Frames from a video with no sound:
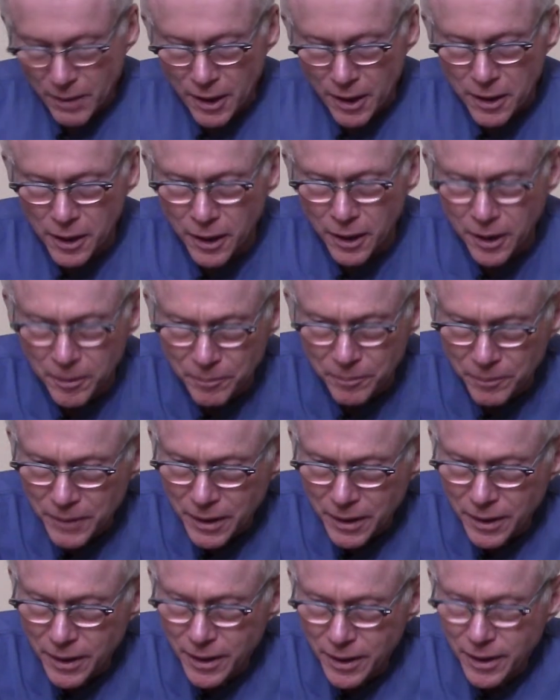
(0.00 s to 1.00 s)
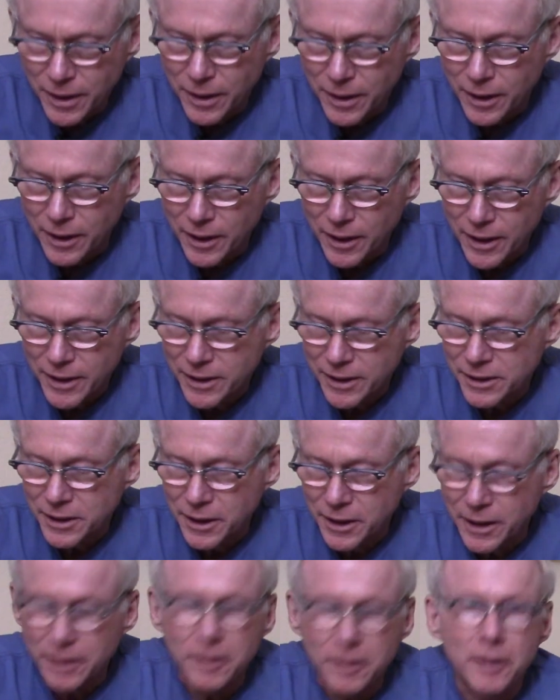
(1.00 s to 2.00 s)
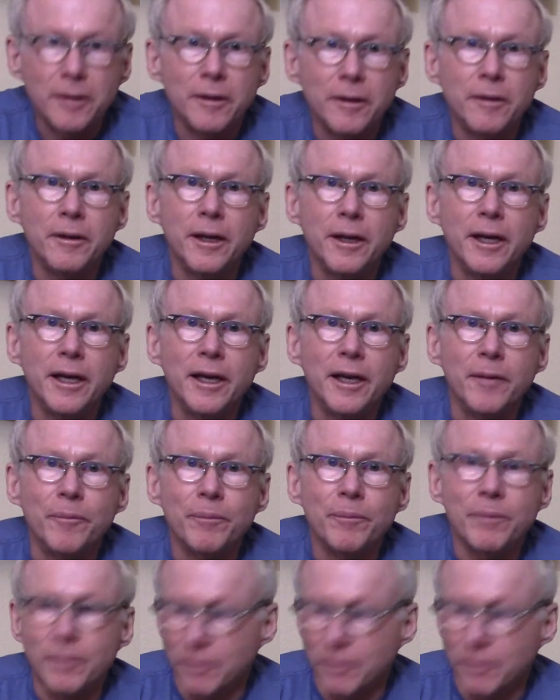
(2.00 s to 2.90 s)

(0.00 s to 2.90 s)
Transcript: Now, like I said, the